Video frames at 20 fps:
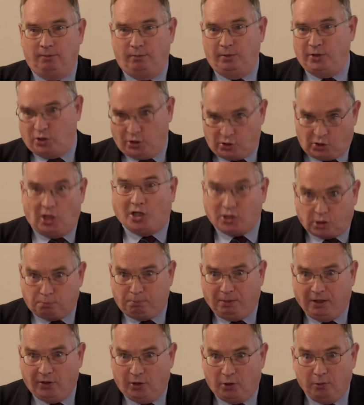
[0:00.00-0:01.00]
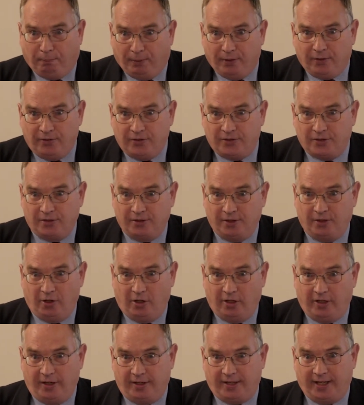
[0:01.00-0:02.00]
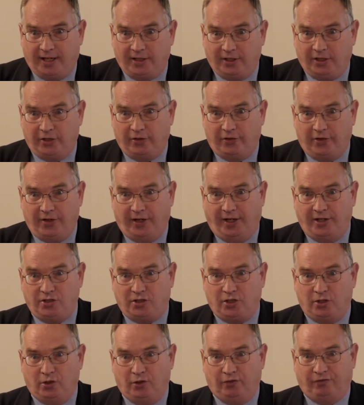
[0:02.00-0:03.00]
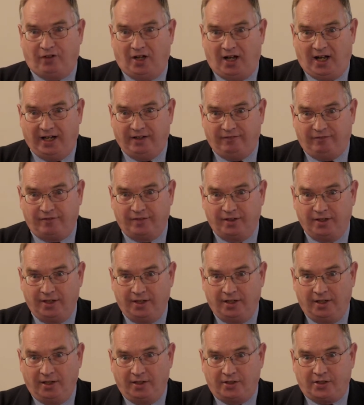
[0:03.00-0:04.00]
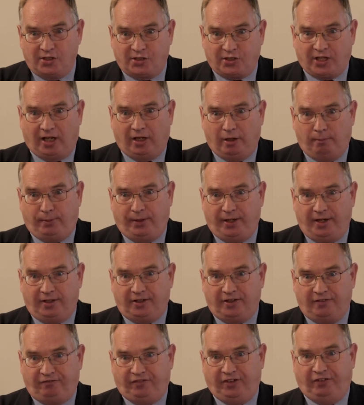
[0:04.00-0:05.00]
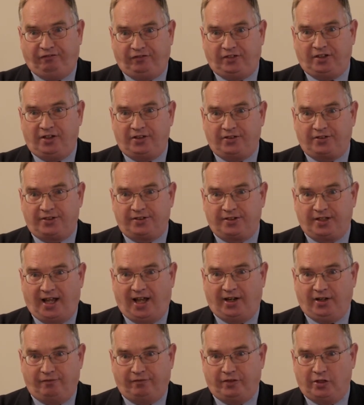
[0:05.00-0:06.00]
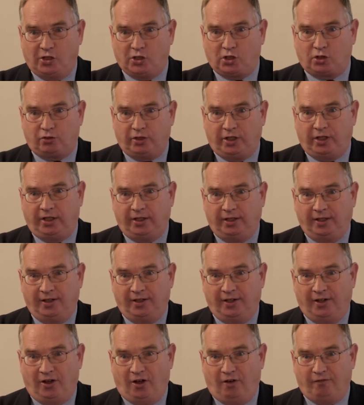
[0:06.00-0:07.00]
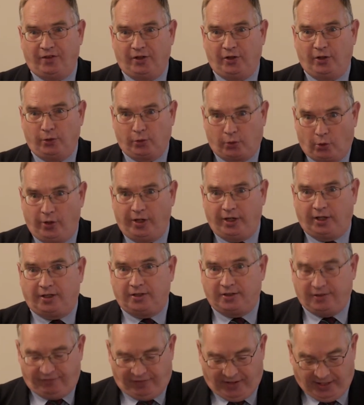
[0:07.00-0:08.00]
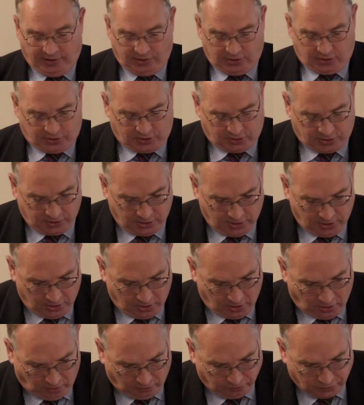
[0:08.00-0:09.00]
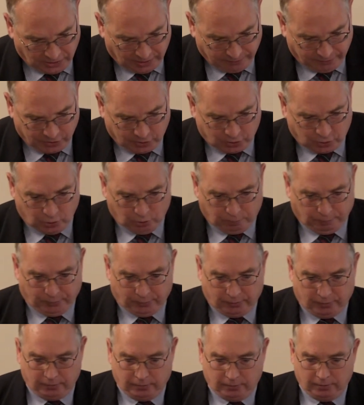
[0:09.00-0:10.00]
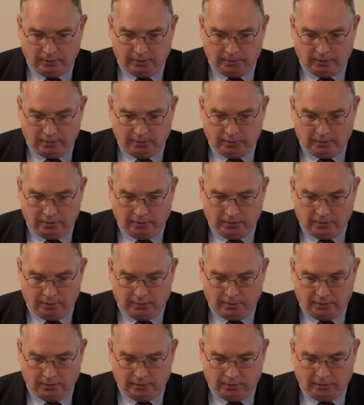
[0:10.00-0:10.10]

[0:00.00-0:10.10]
which had just been opened earlier that year in 1905 to celebrate the 50th anniversary of the heroic defense of Sevastopol.